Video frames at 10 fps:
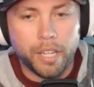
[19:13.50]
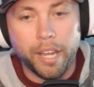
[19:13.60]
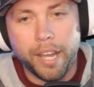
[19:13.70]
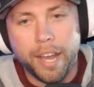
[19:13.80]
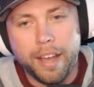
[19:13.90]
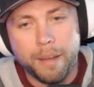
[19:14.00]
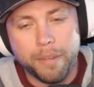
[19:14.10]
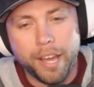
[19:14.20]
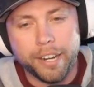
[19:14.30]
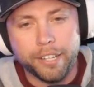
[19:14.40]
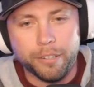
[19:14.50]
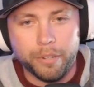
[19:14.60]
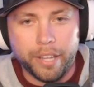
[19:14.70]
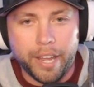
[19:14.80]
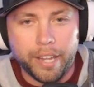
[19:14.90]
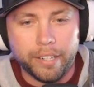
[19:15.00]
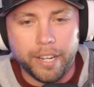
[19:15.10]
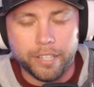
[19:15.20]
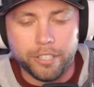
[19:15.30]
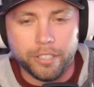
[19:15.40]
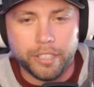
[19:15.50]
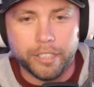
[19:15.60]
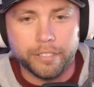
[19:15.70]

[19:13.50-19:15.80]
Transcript: Hey, I'm kind of good with that actually.